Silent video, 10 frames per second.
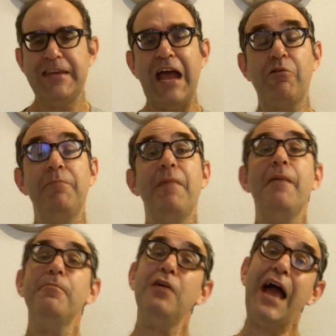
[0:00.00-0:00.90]
Now
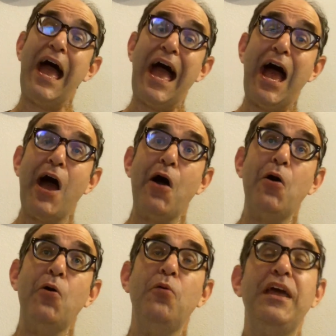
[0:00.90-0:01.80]
remember
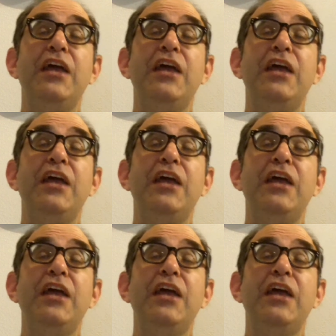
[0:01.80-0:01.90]
how